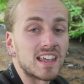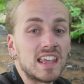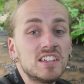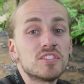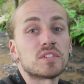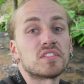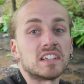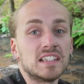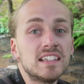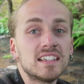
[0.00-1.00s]

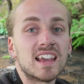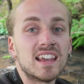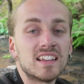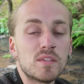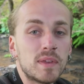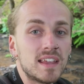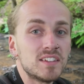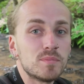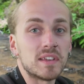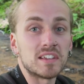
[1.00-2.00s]
Interestingly, it appeared
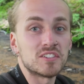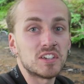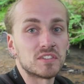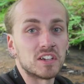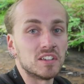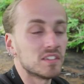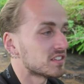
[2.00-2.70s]
to be a juvenile,